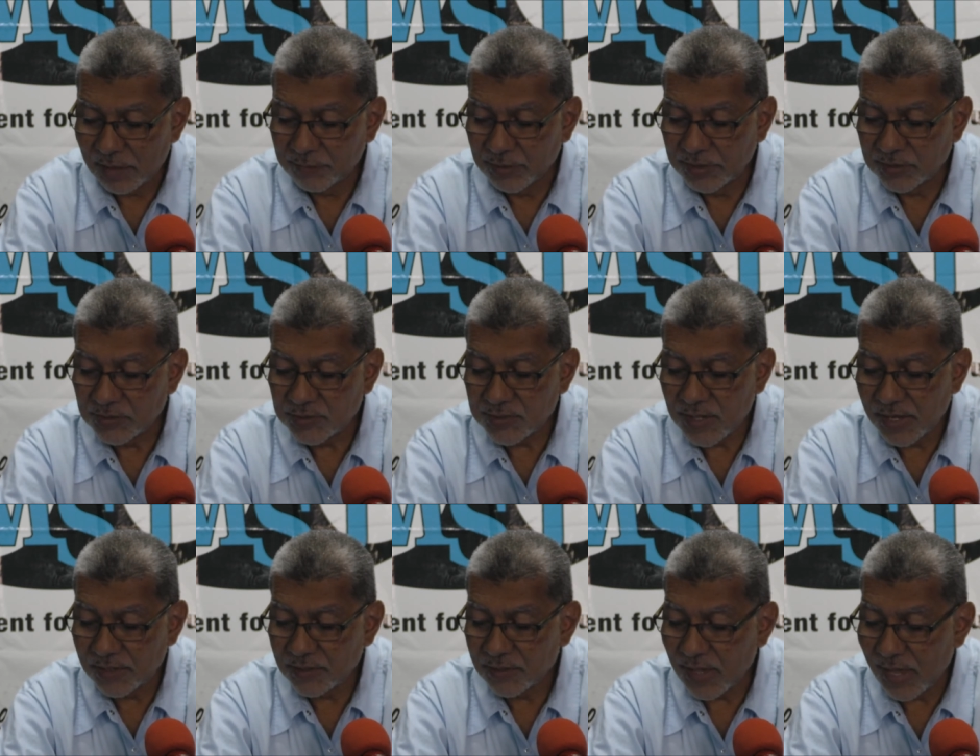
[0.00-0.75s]
having
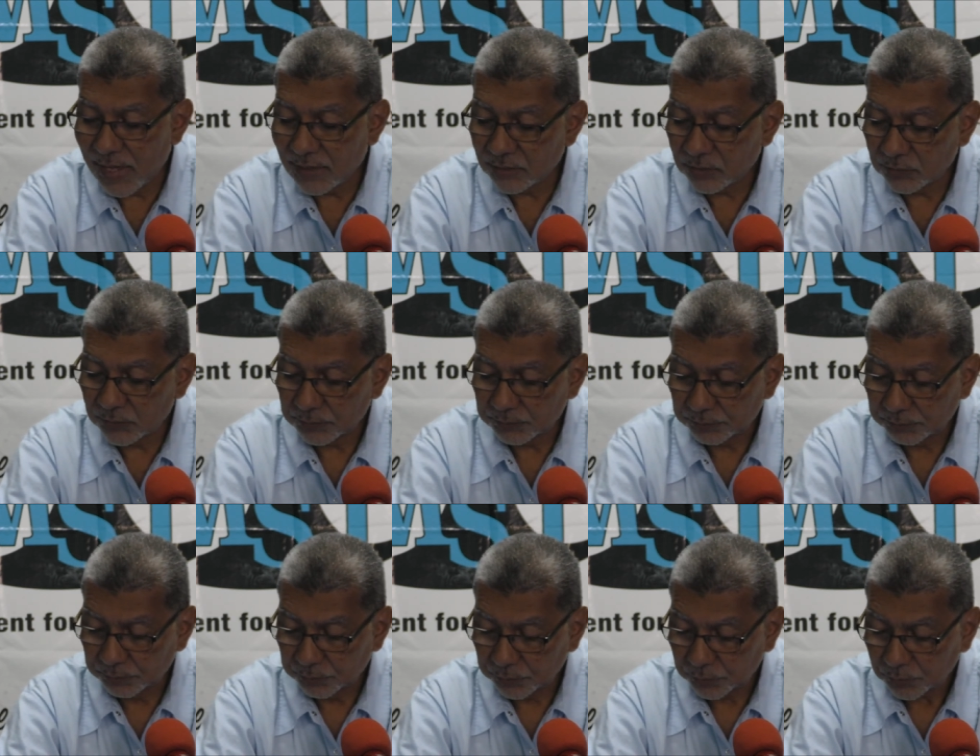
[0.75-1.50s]
said that,
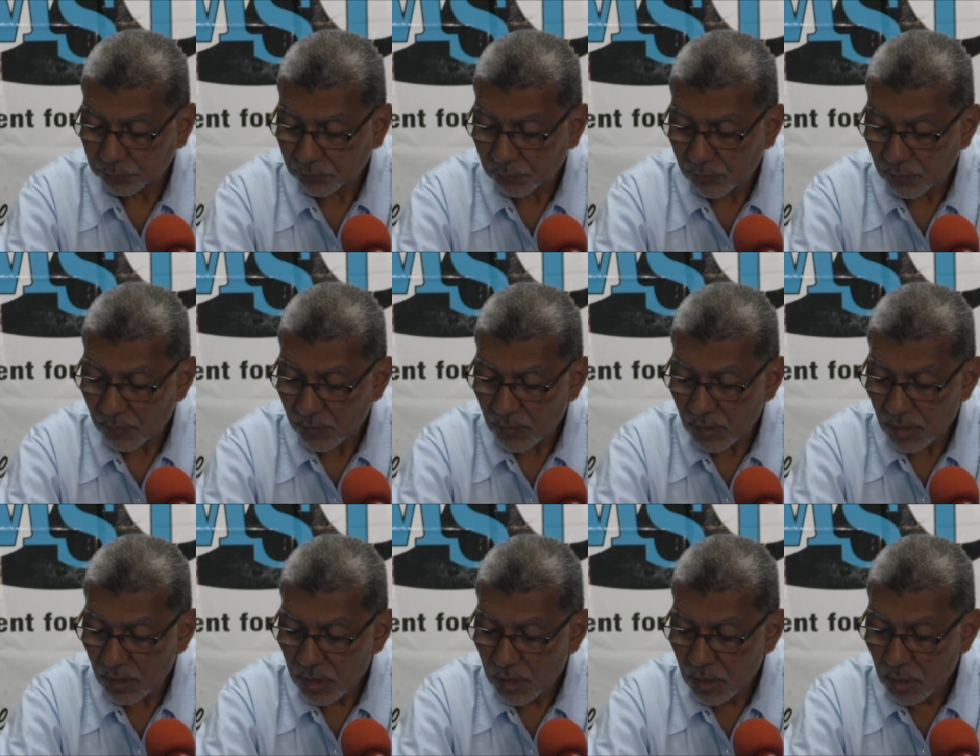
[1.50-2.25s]

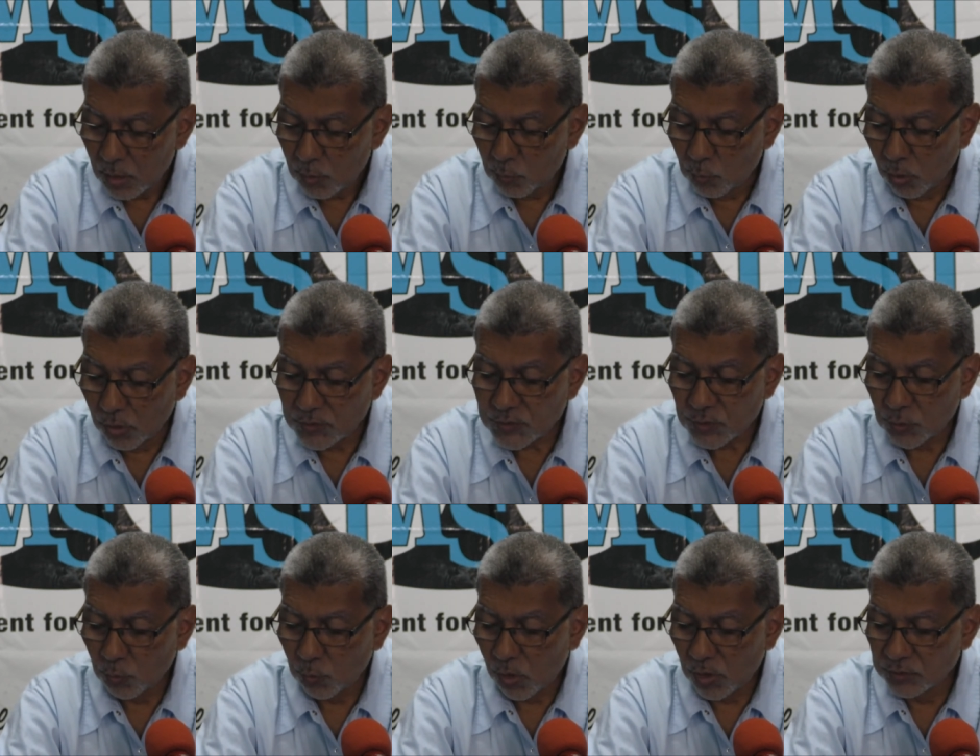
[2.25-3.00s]
we
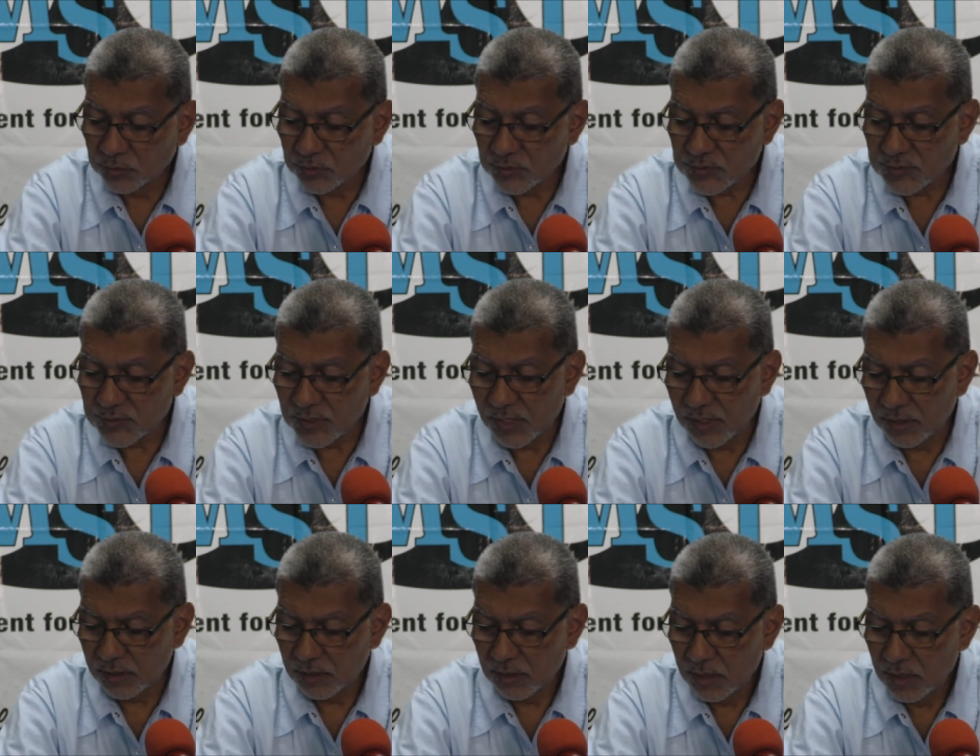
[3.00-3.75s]
also want to
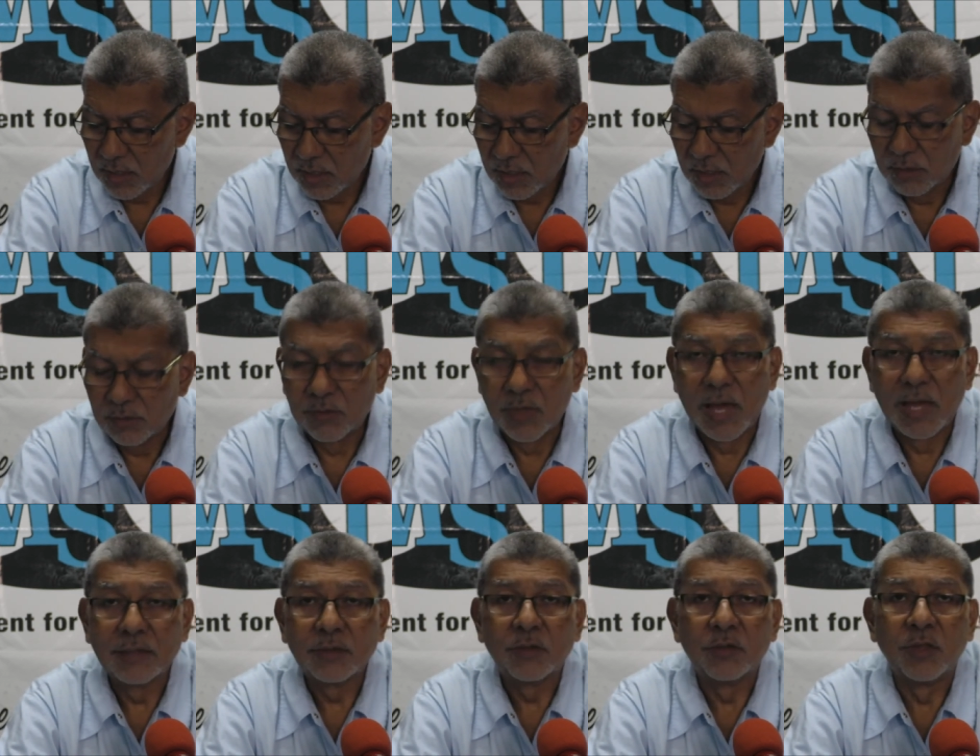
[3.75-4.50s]
say
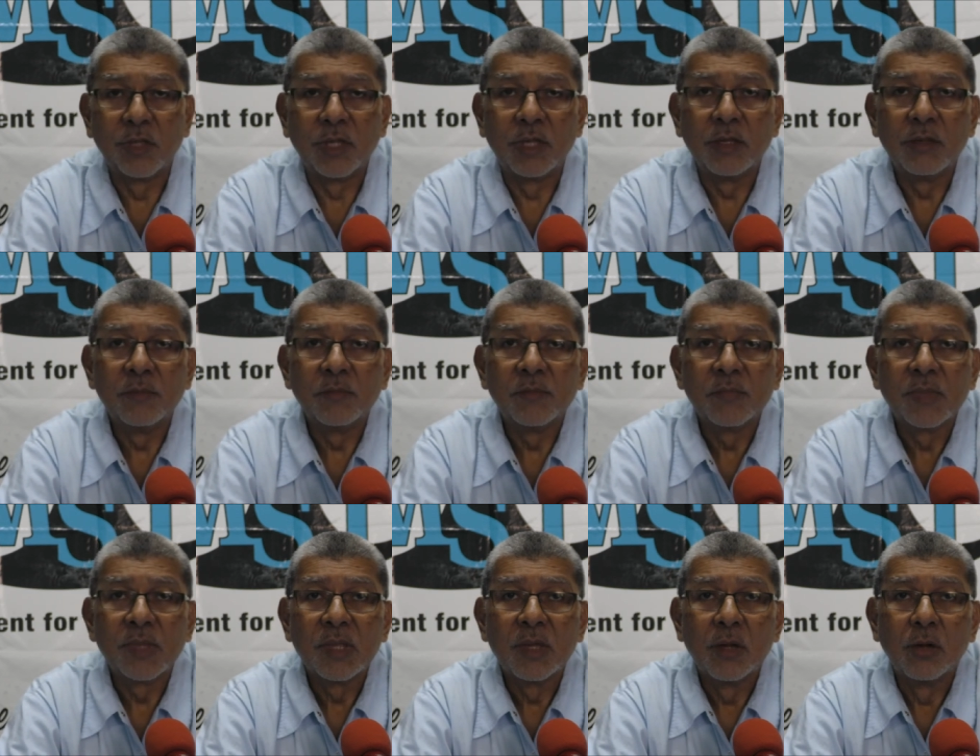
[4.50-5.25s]
that the
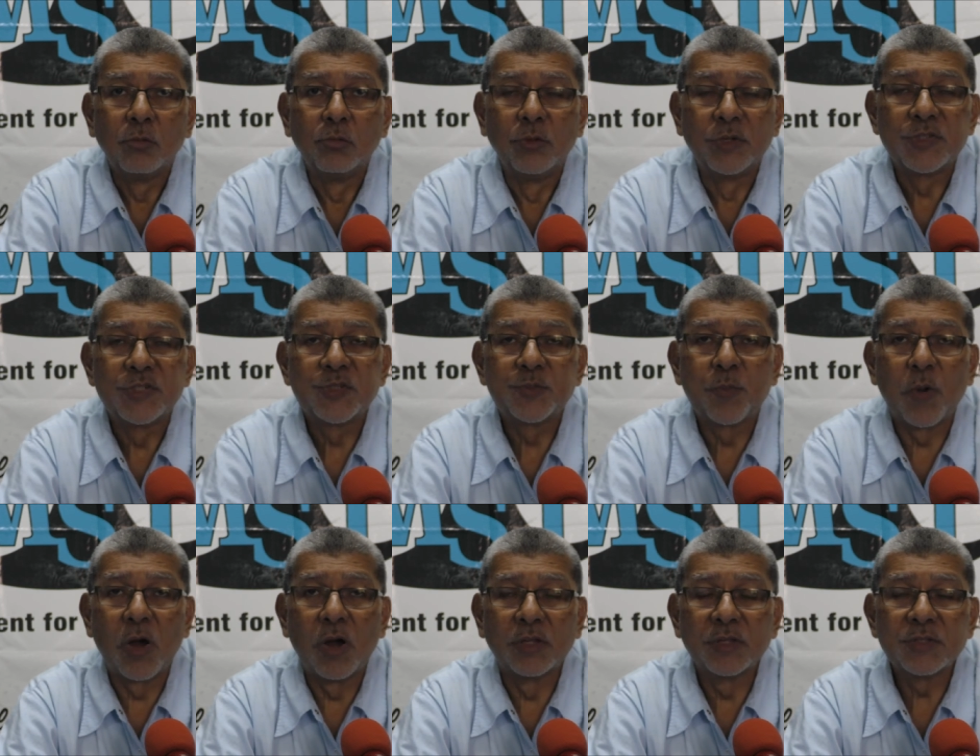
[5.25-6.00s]

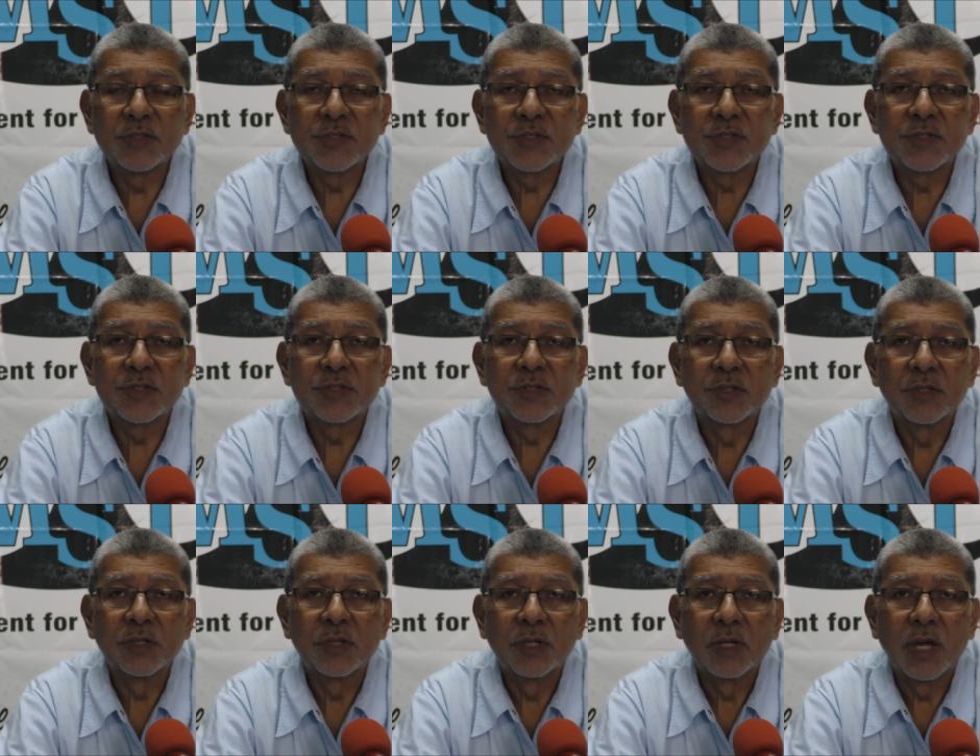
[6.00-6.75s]
response
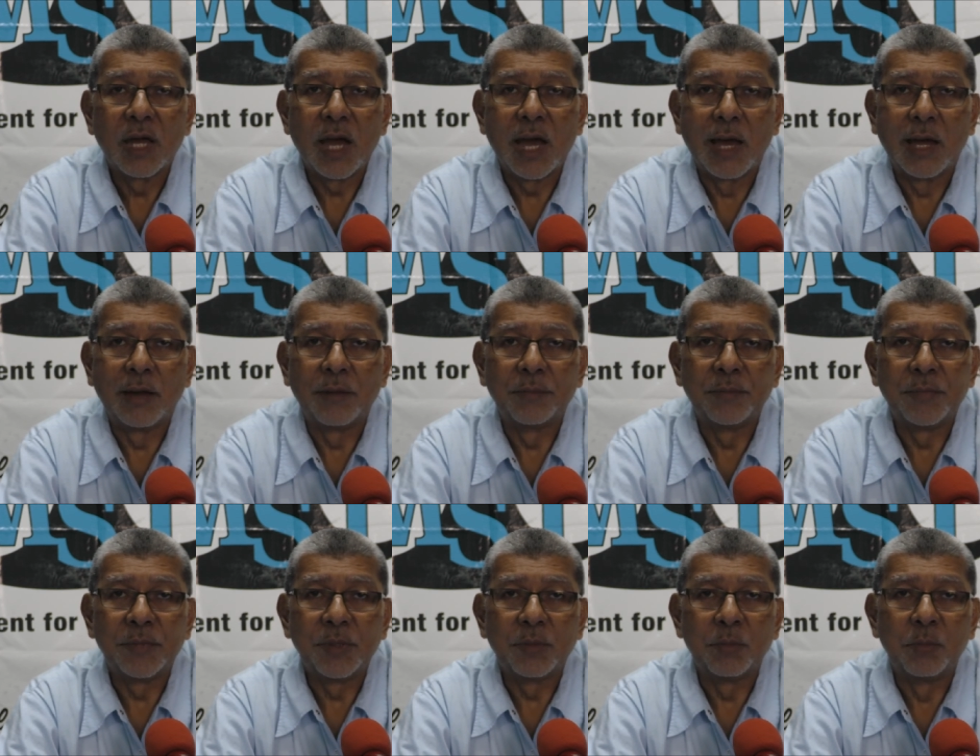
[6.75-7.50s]

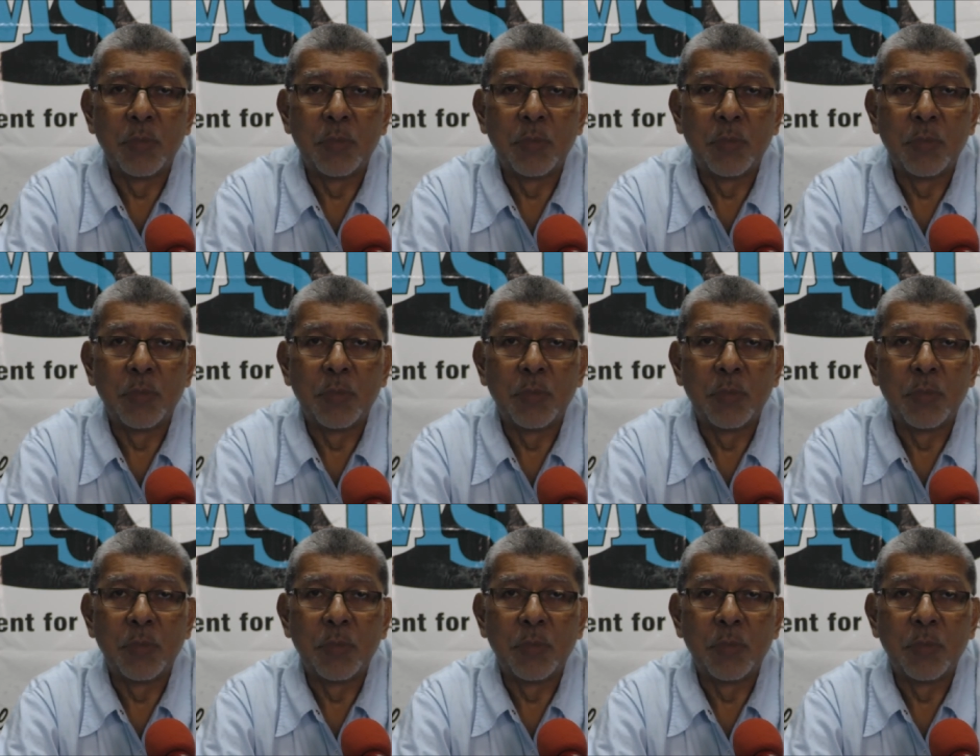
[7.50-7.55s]
um,